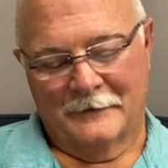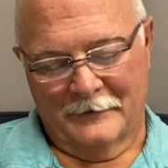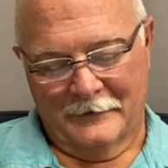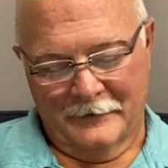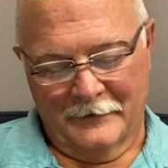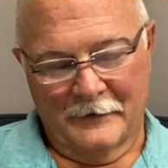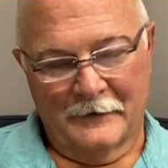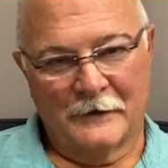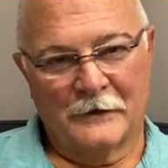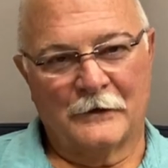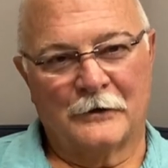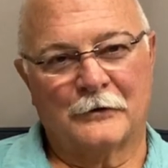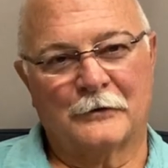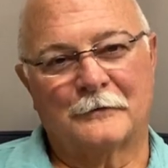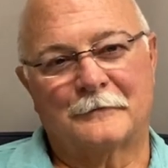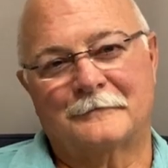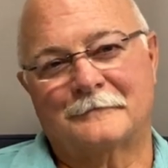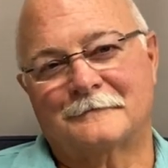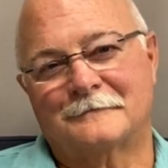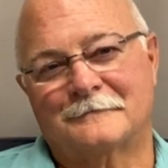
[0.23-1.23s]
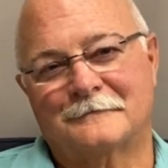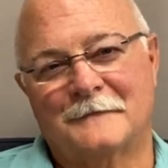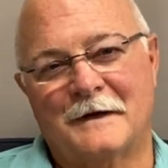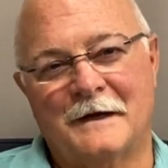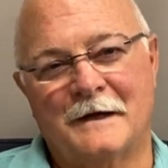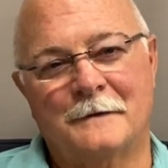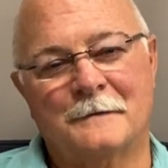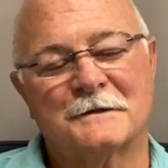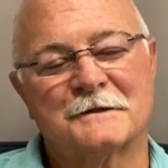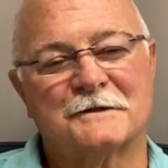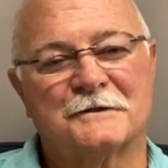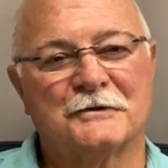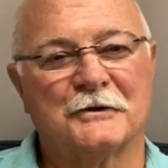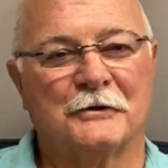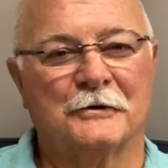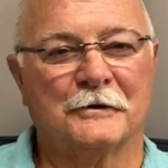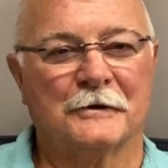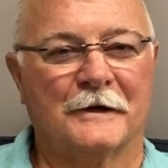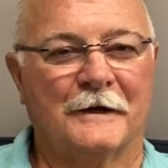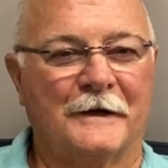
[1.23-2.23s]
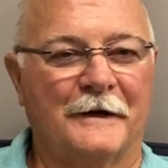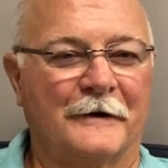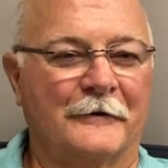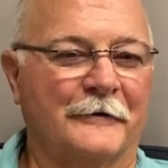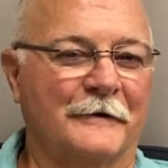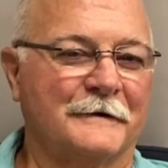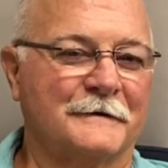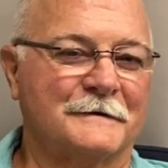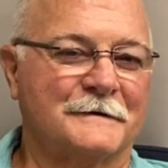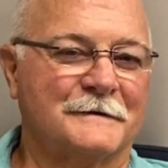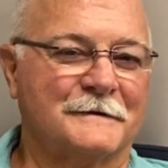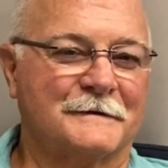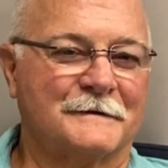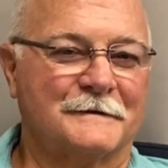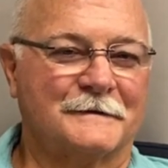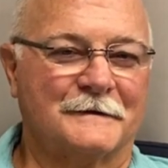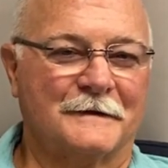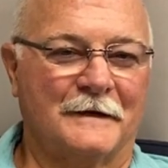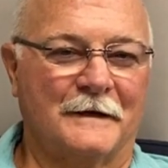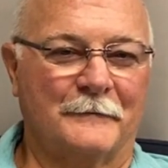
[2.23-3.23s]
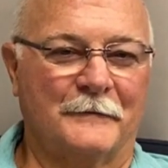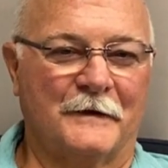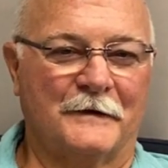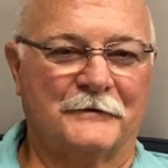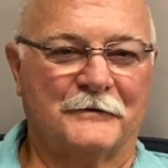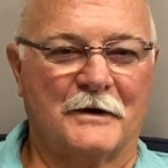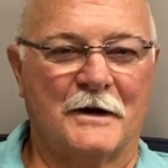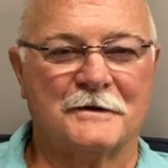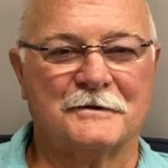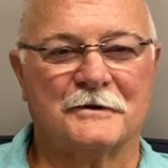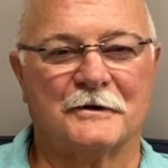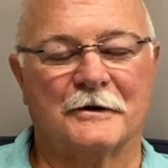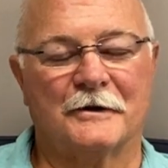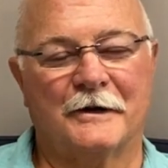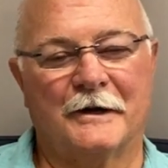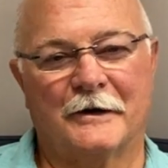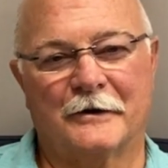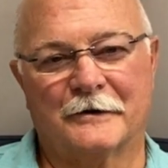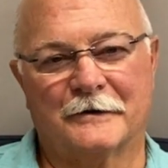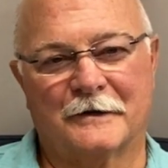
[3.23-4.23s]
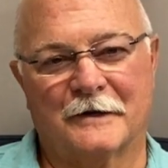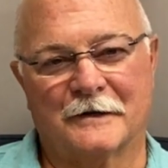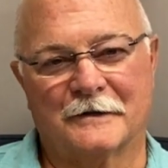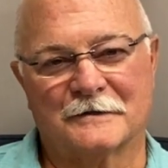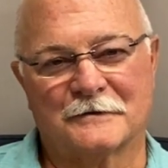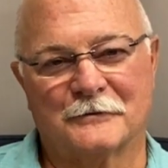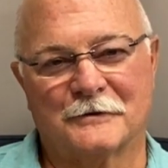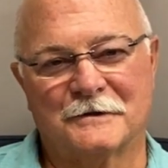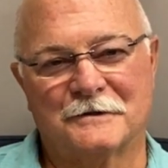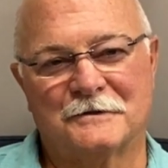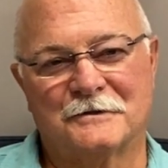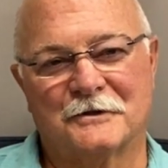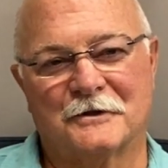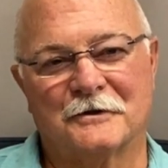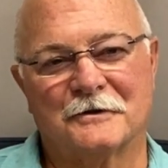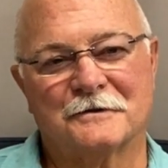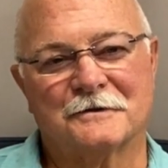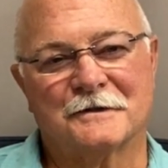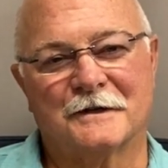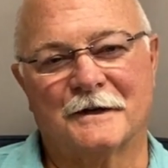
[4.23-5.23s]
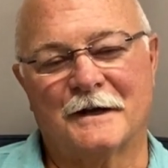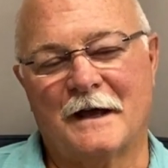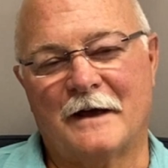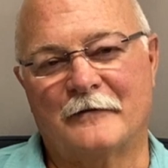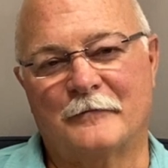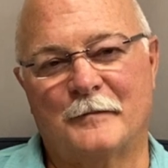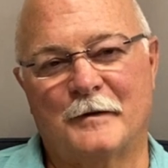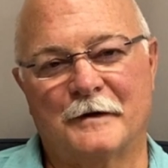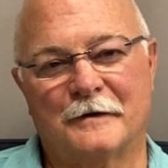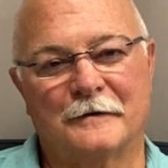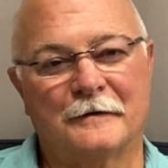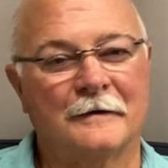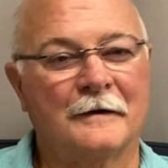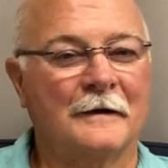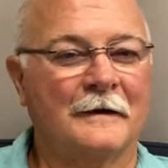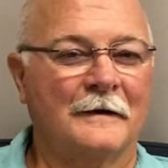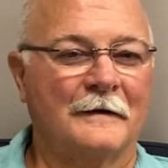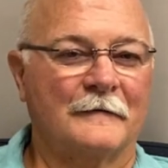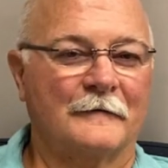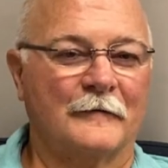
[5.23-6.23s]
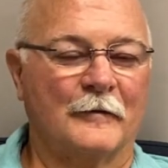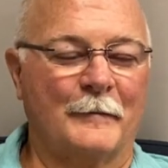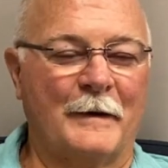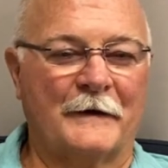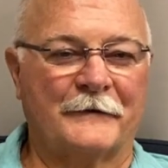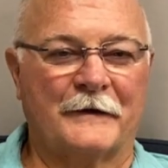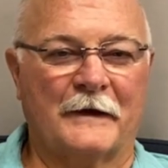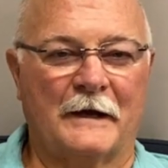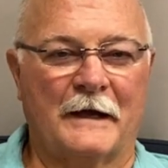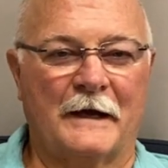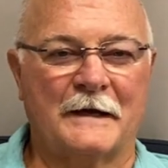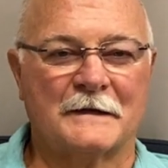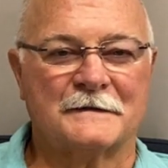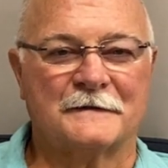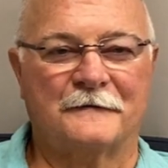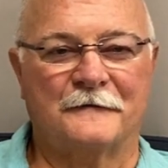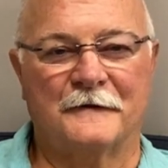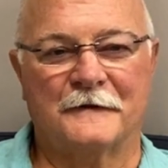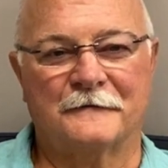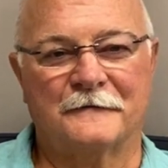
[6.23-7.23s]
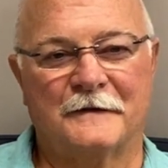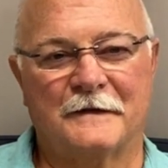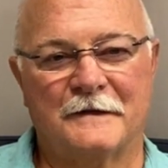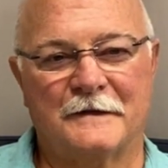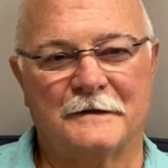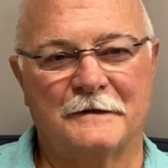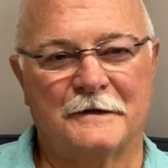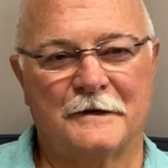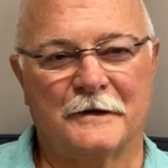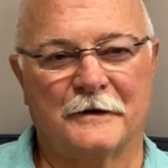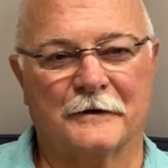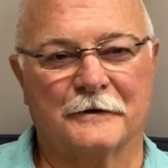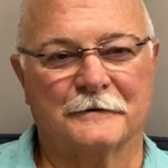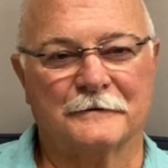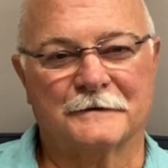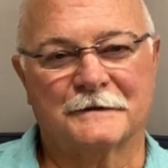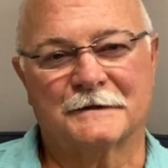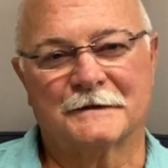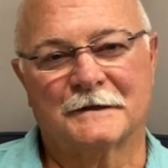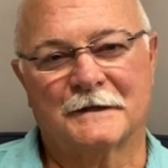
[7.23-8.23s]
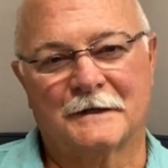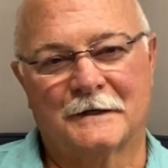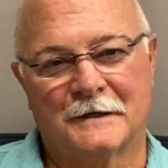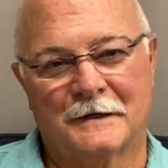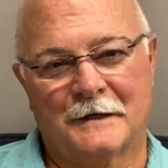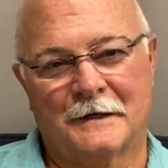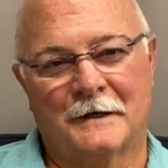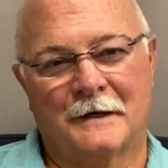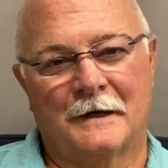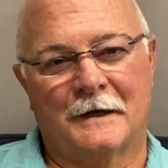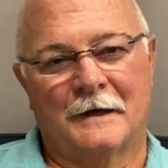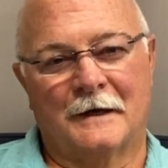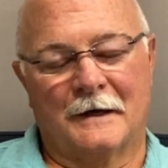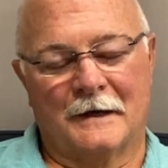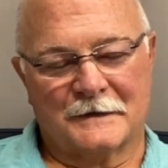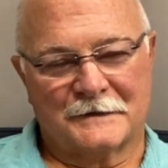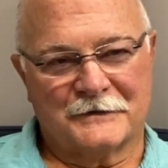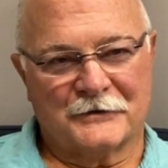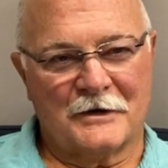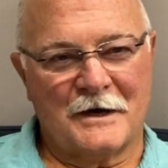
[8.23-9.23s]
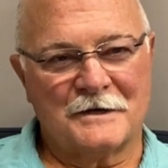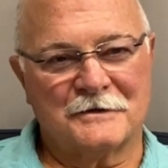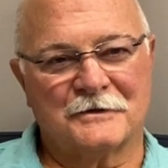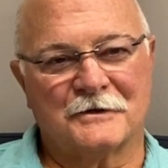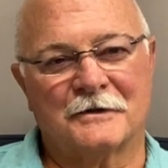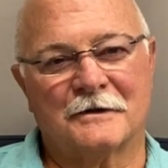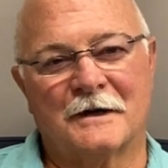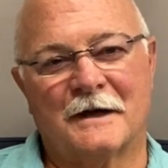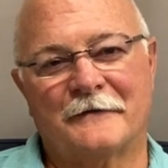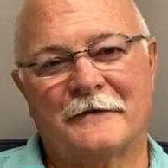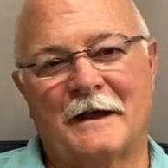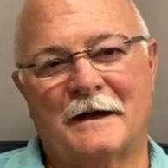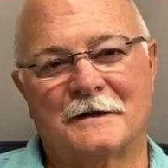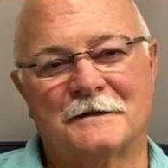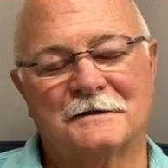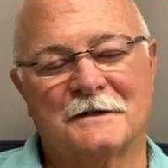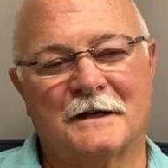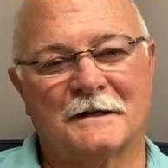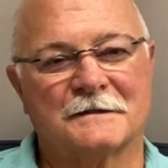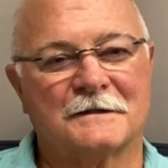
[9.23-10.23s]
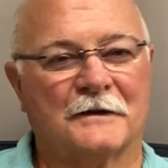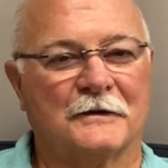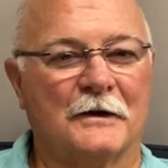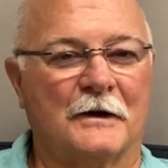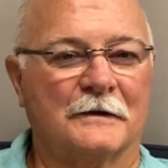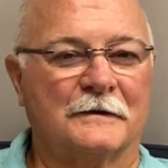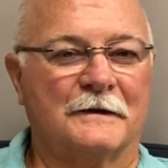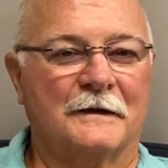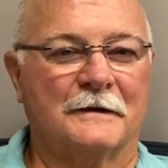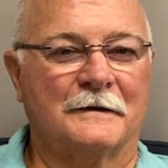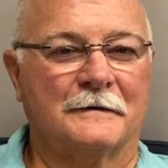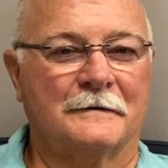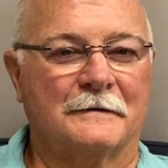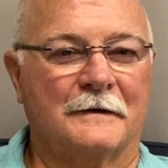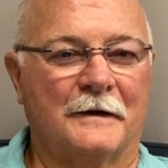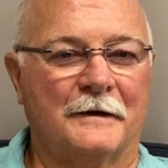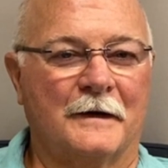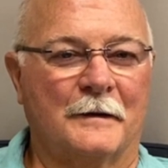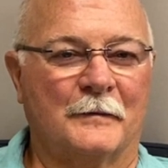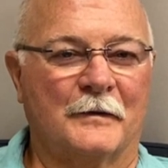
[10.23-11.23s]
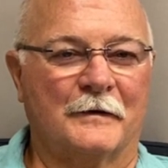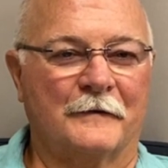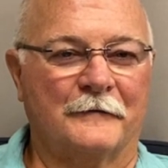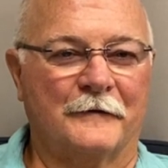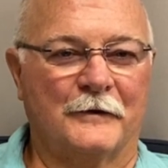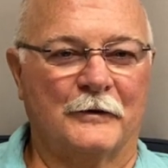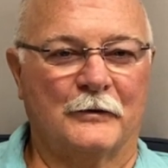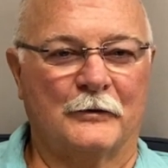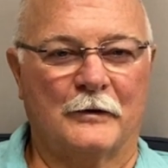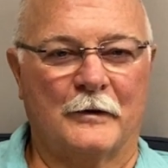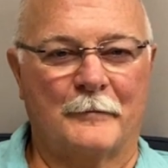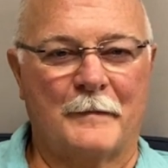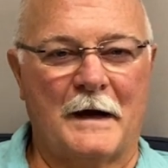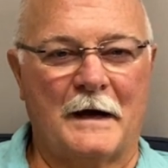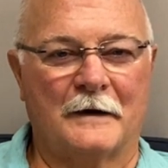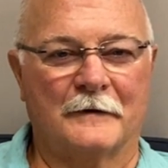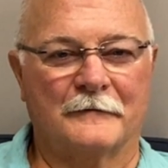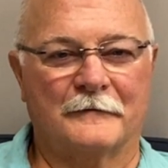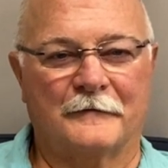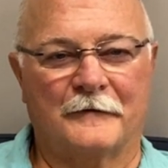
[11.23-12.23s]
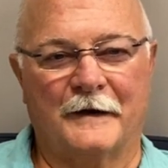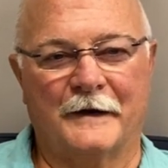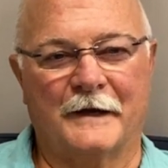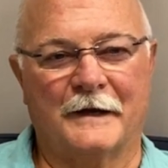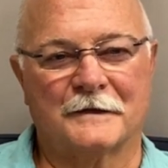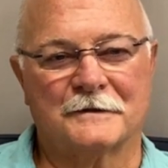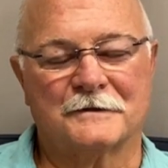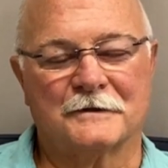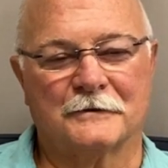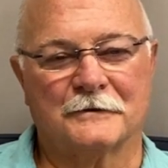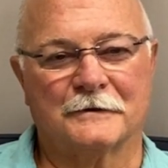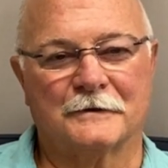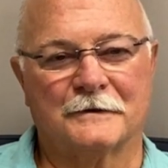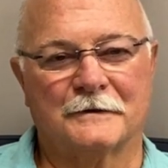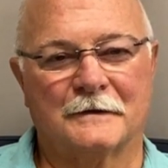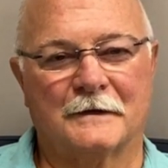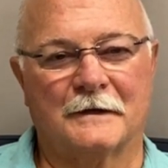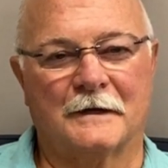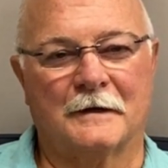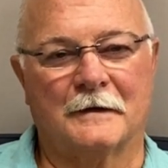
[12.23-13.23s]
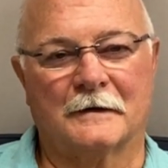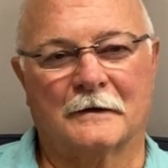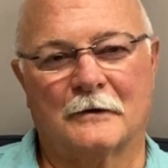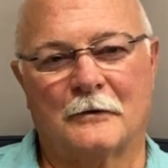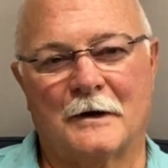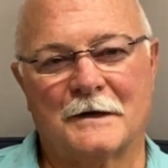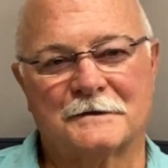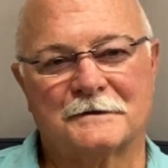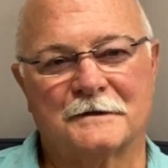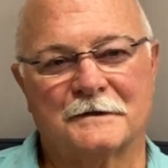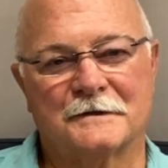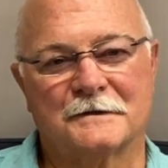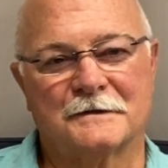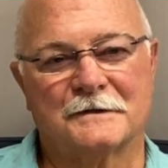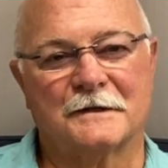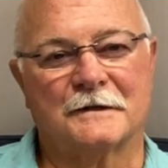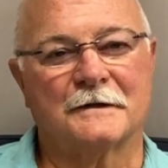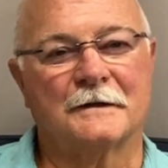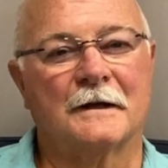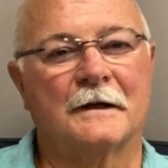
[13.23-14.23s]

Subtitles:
Hello, my name is Joel Ahrens. I'm the treasurer here at Kingswood Church and have been for about the last 15 years. As treasurer, I've had a chance to talk to a number of you about financial questions and